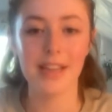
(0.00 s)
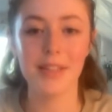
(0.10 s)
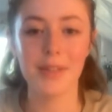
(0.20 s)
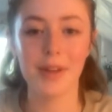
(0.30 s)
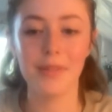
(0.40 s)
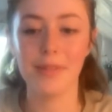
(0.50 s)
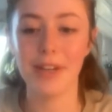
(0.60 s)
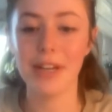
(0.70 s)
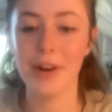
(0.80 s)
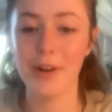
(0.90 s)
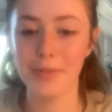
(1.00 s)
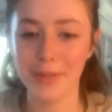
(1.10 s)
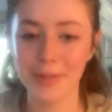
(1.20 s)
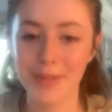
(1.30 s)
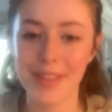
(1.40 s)
And so I'm very
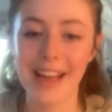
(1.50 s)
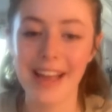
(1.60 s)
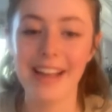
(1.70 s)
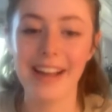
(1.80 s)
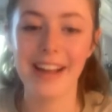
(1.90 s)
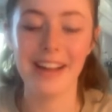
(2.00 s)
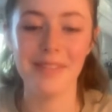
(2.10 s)
hopeful for that.